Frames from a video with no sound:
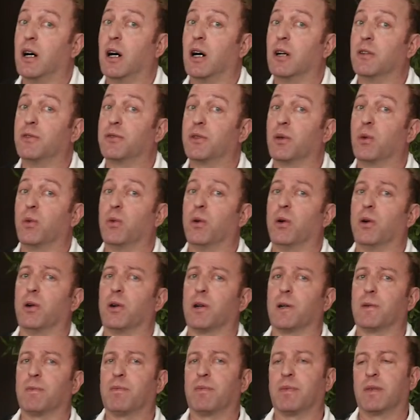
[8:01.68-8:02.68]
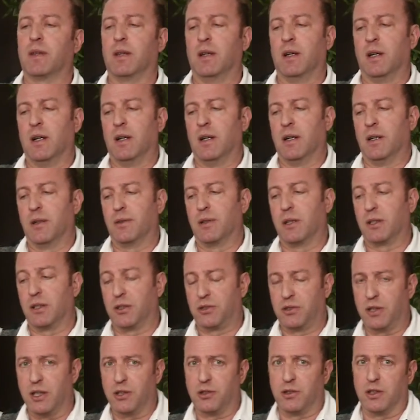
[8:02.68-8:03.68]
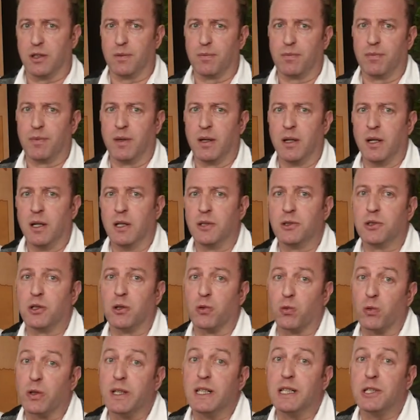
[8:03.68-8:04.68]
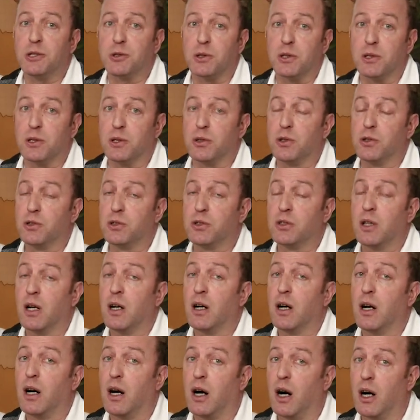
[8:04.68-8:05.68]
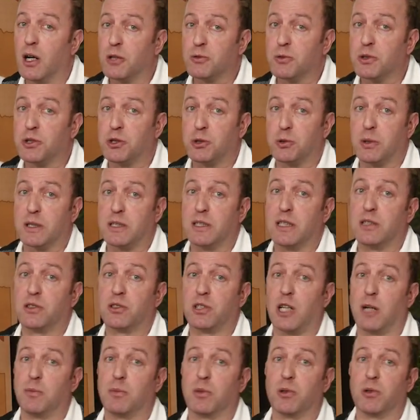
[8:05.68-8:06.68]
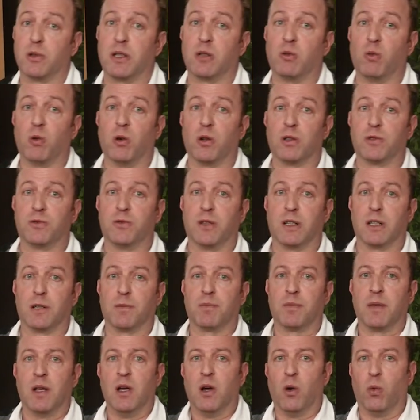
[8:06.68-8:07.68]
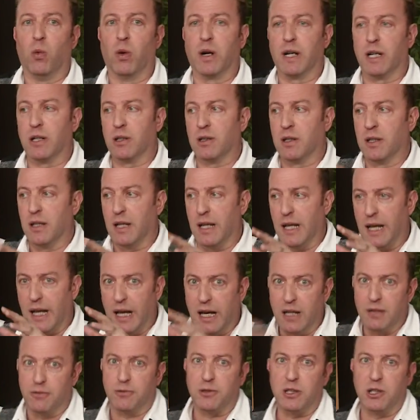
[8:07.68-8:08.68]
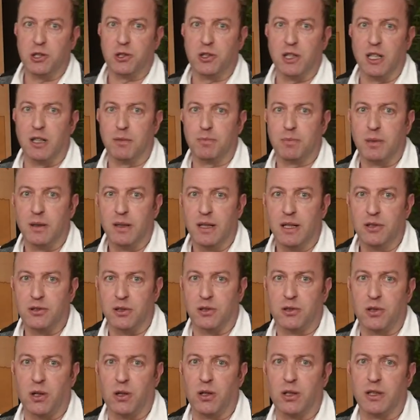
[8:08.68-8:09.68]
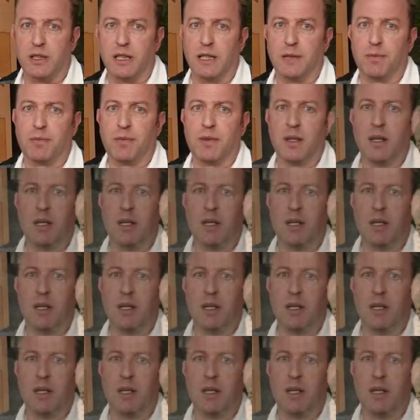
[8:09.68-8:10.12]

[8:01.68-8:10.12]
of the war the decision to reintroduce unrestricted submarine warfare, where every ship is a target.